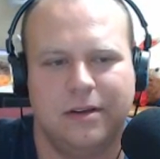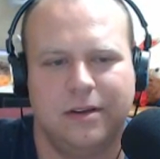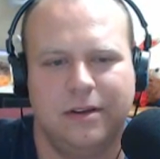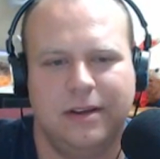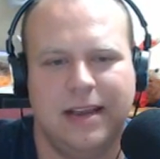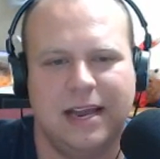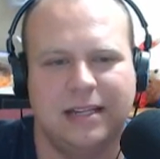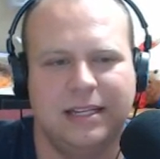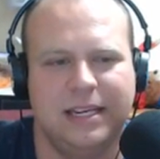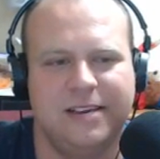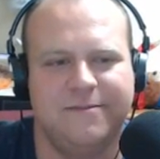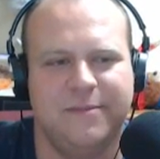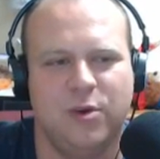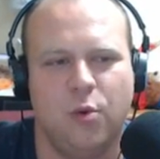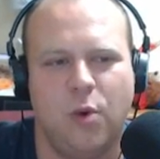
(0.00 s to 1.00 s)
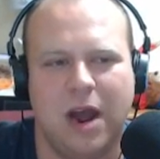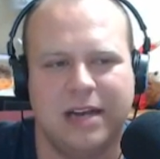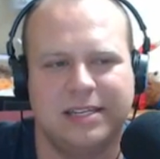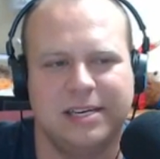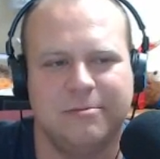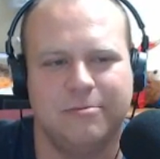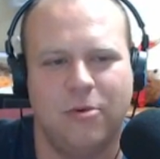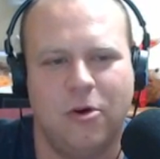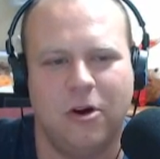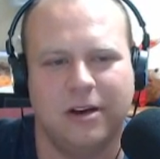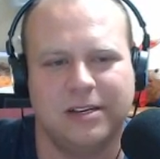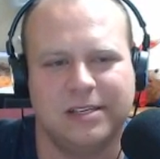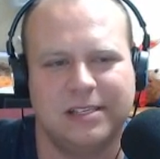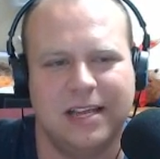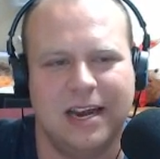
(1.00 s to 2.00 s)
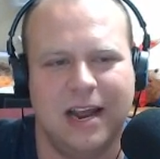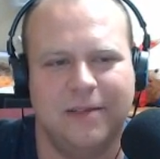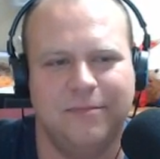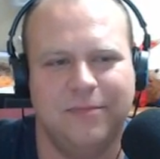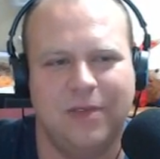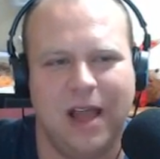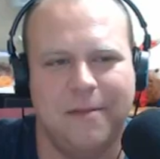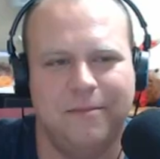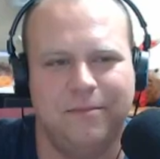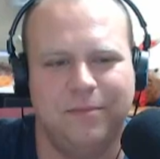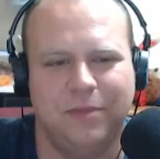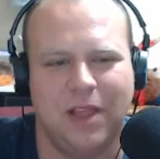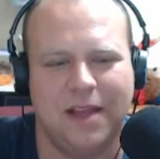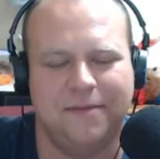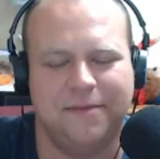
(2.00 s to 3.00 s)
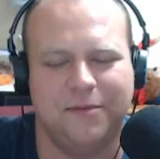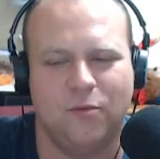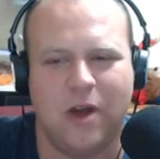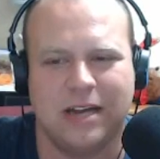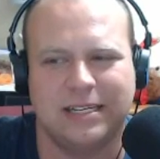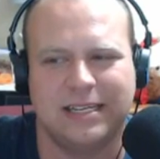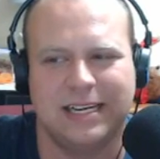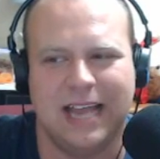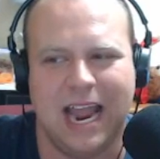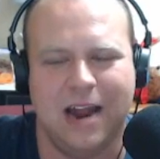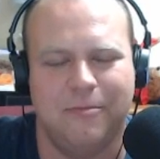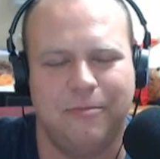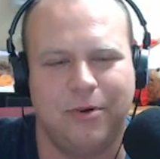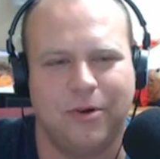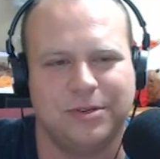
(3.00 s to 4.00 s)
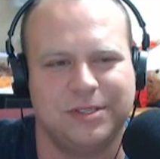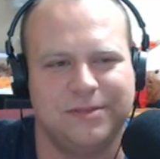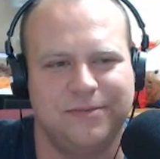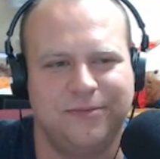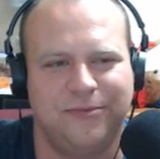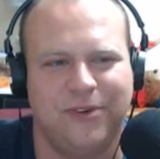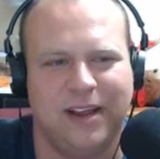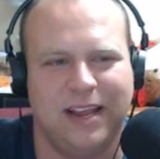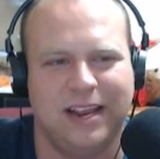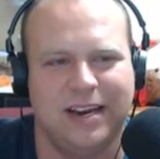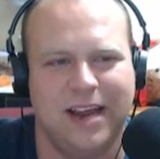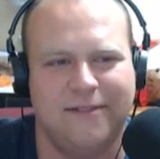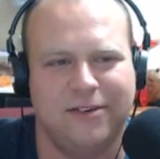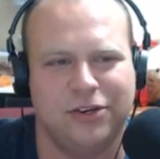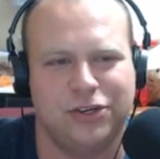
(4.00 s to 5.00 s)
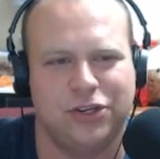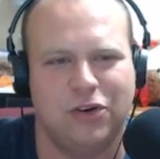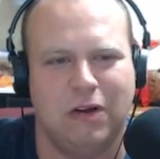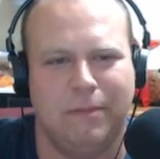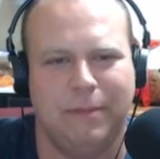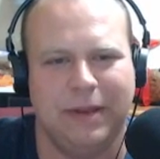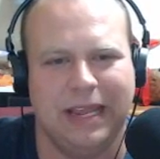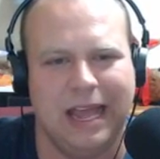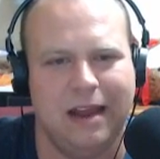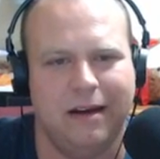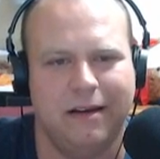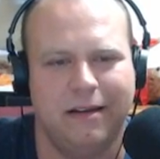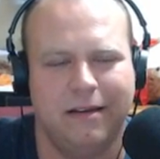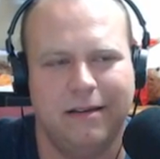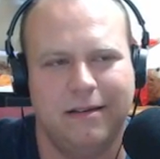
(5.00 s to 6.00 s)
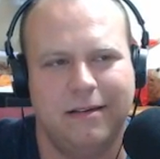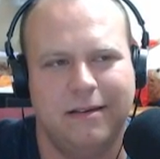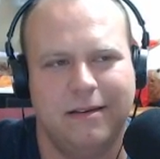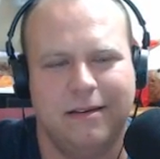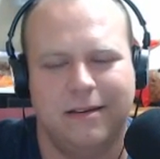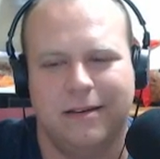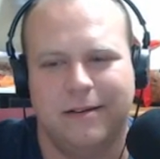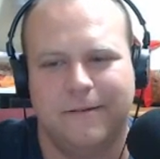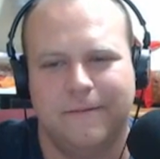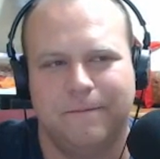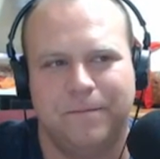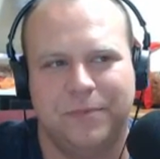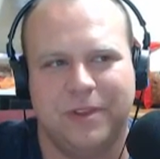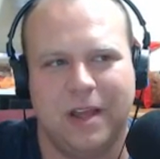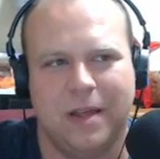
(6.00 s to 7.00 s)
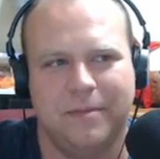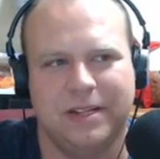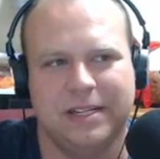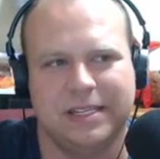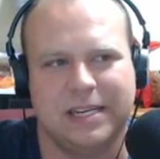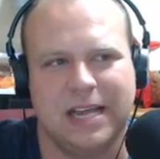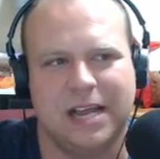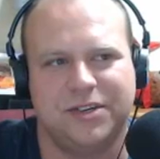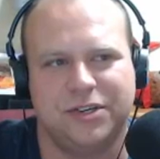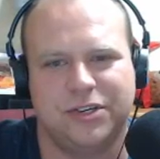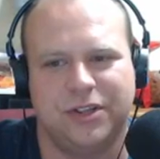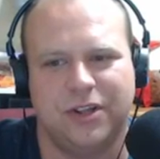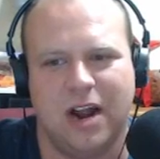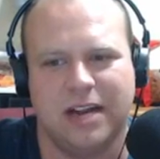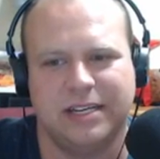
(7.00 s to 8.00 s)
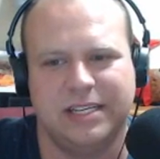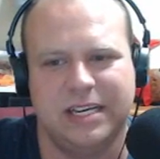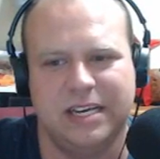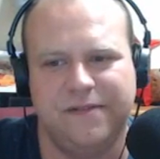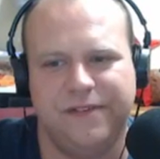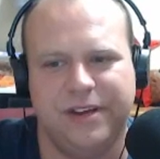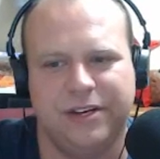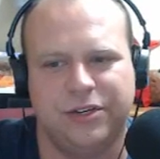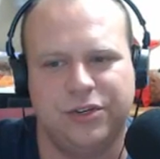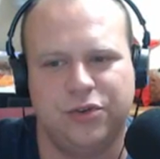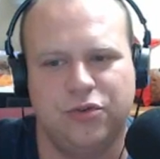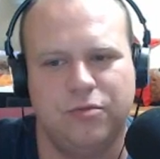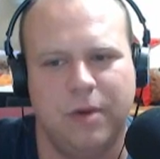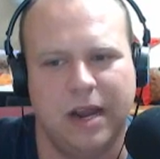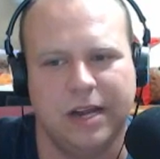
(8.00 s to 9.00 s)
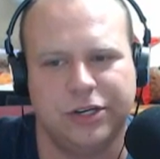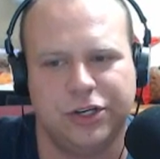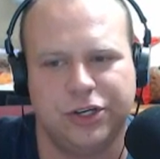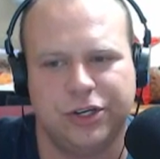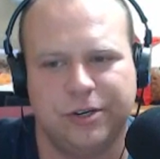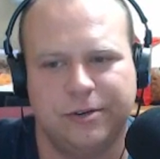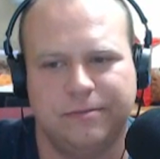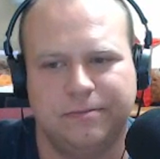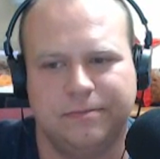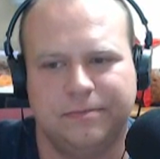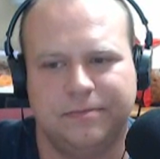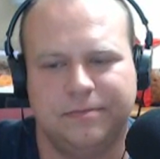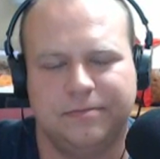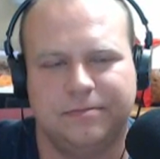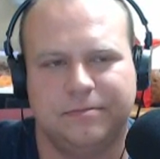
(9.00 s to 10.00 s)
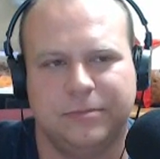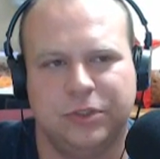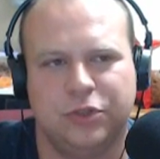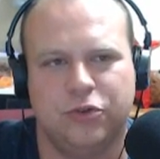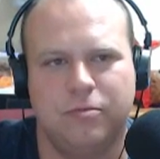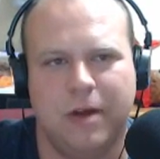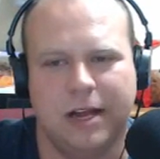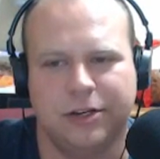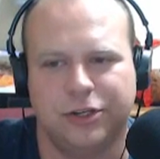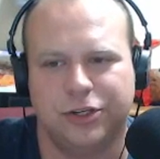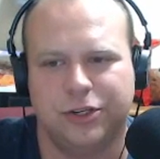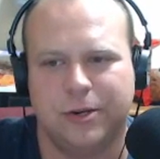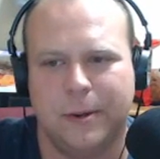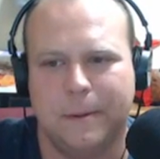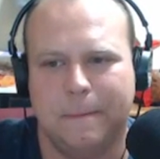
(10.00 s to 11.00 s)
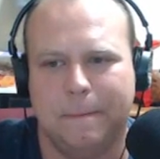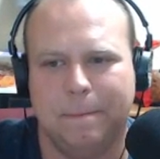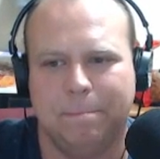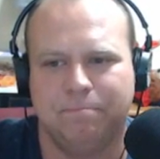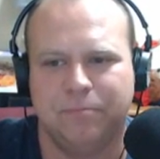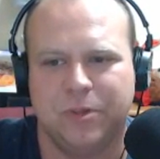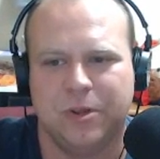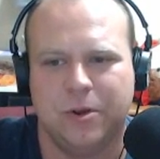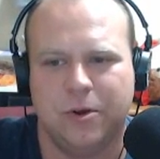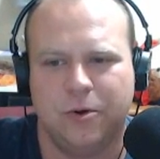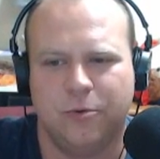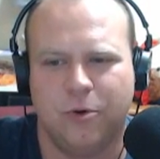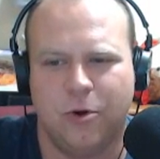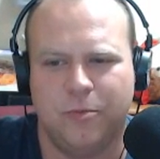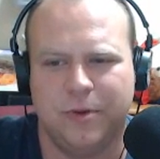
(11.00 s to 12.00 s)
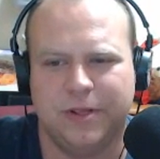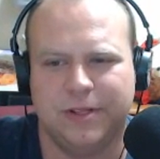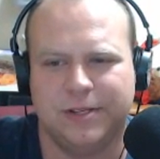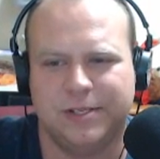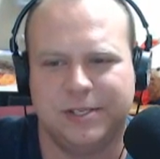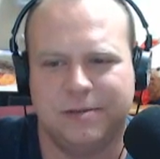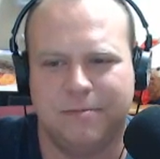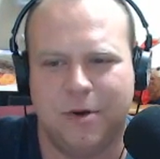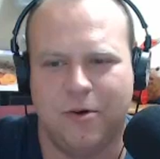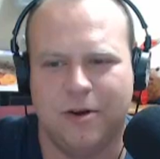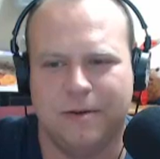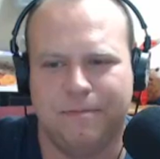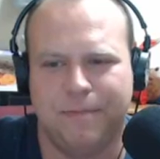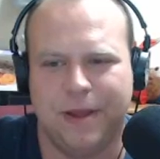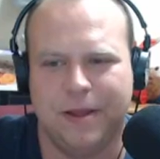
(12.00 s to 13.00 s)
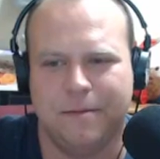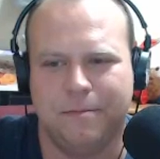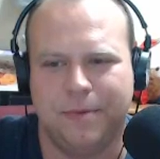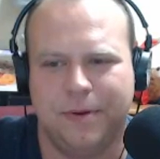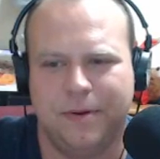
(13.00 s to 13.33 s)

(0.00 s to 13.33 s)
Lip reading: Gotta leave me wanting more. Instead, I'm left wanting Ambrose to fucking never show up again. I mean, these guys, they're on TV too much. Too much. Roman the Samoan pimp.